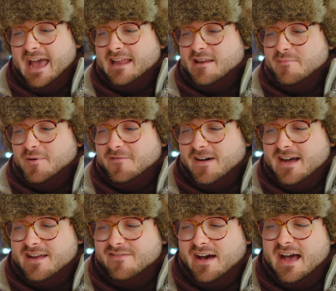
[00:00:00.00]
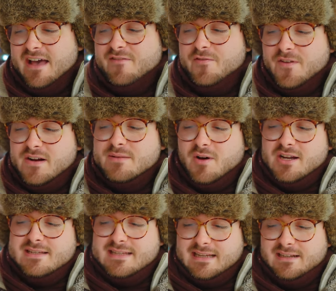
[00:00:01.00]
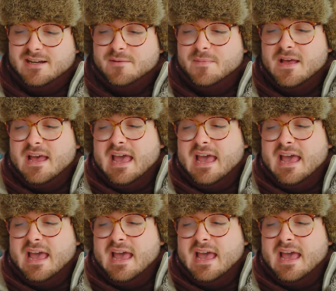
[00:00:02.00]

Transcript: And number five, I have a very modest income